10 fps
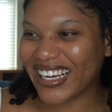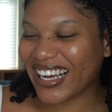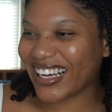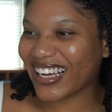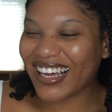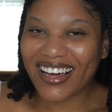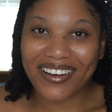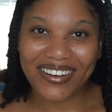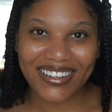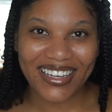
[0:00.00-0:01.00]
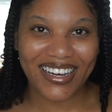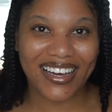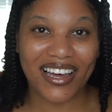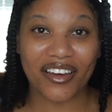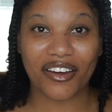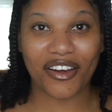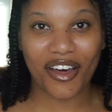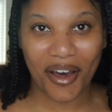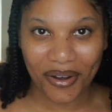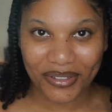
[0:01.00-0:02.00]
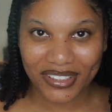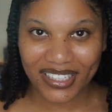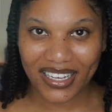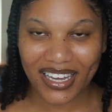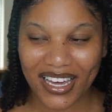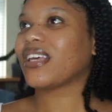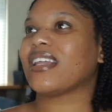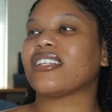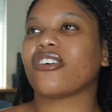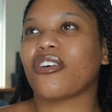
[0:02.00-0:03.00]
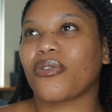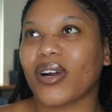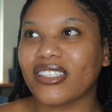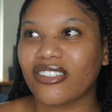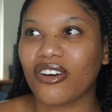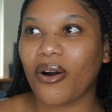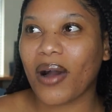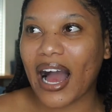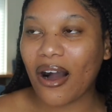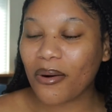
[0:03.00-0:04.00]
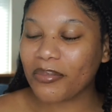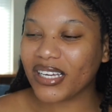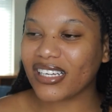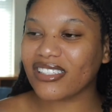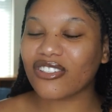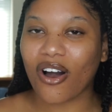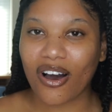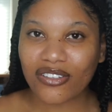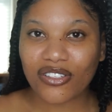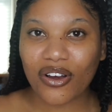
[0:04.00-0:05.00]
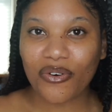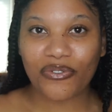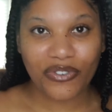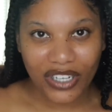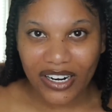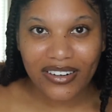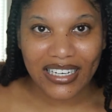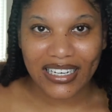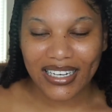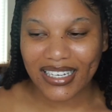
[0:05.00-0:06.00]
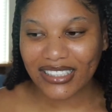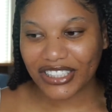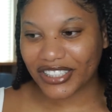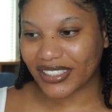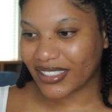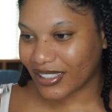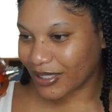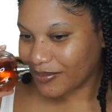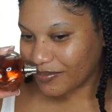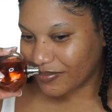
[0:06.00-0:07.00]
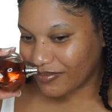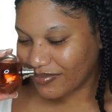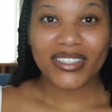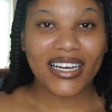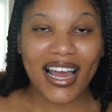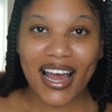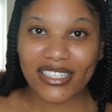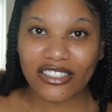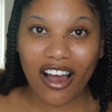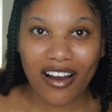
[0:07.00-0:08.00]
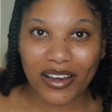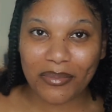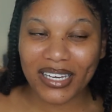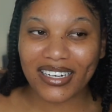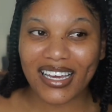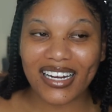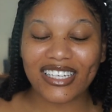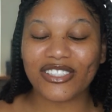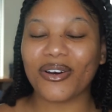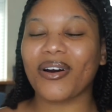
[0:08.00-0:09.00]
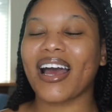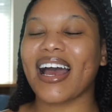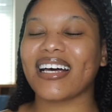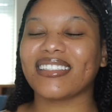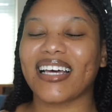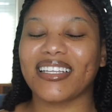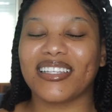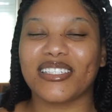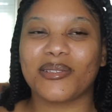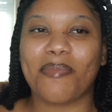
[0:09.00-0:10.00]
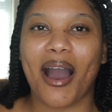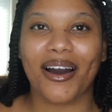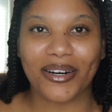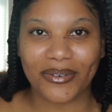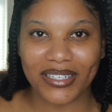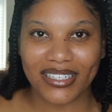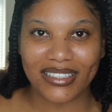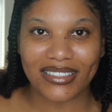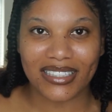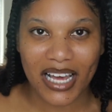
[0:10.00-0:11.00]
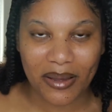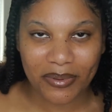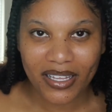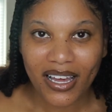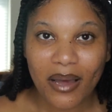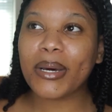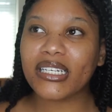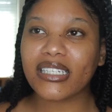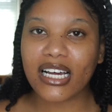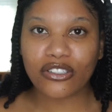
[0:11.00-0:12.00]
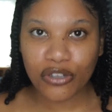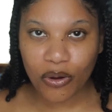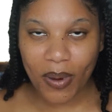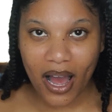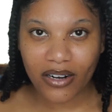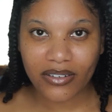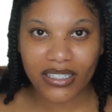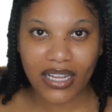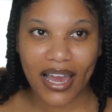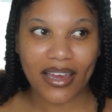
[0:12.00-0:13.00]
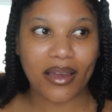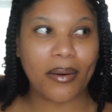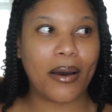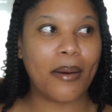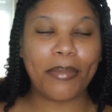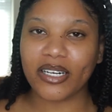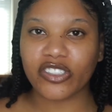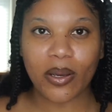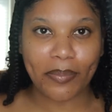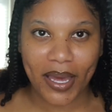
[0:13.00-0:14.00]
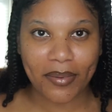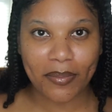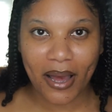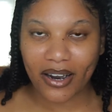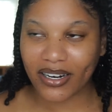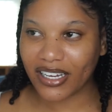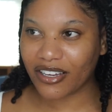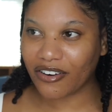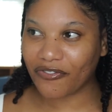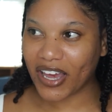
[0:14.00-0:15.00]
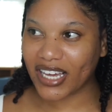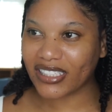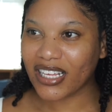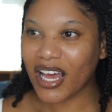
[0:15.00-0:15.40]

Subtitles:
and cuddly and cozy. That's great to go out because it's also flirty. It's just, it has tonka bean in it, so it has like this powdery depth, but it's not too powdery like a bunch of baby powder in your face,